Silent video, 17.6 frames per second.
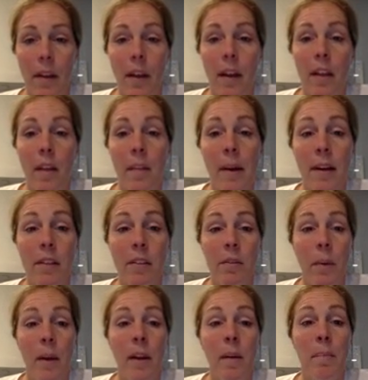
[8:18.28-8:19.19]
The
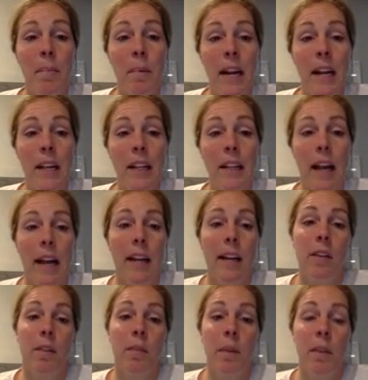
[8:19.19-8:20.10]
best way to break light
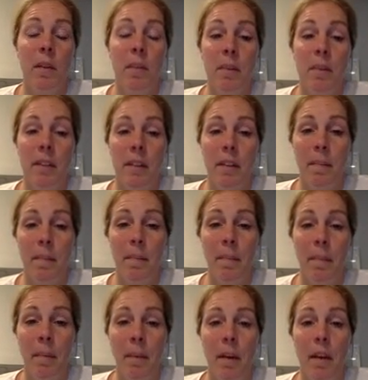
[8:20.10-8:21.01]
is with a prism.
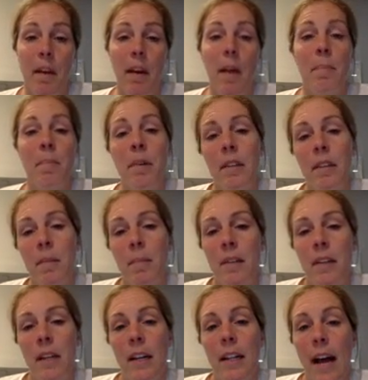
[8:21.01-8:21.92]
A prism
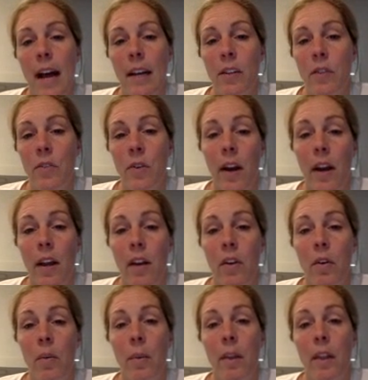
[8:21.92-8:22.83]
is a glass
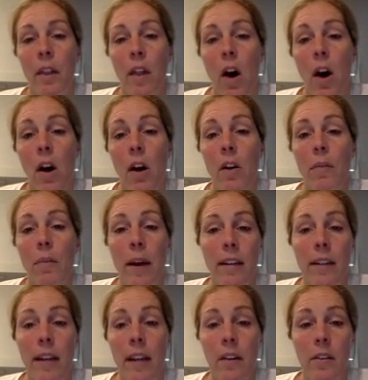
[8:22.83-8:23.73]
triangle with long,
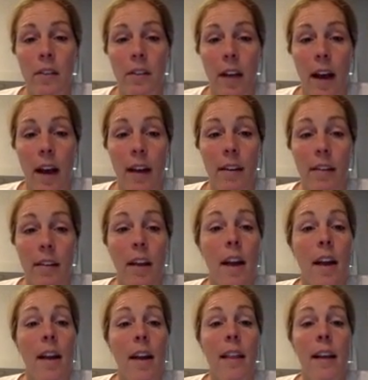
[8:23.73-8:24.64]
rectangle sides
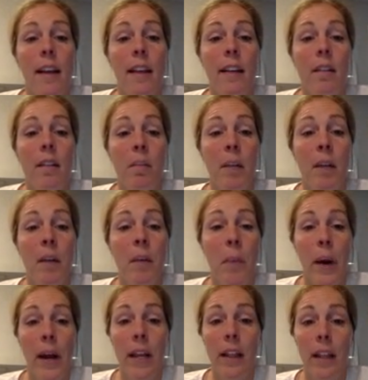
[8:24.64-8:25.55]
that can split
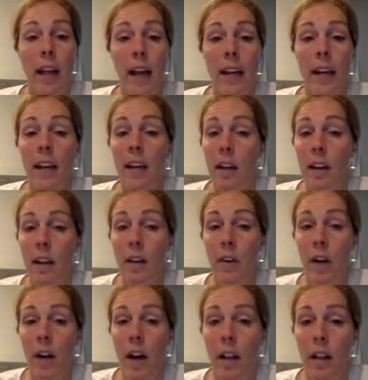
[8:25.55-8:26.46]
white light into
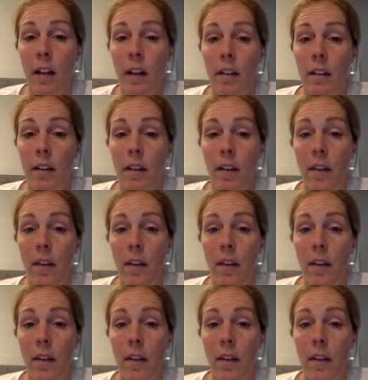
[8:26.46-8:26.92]
different colors.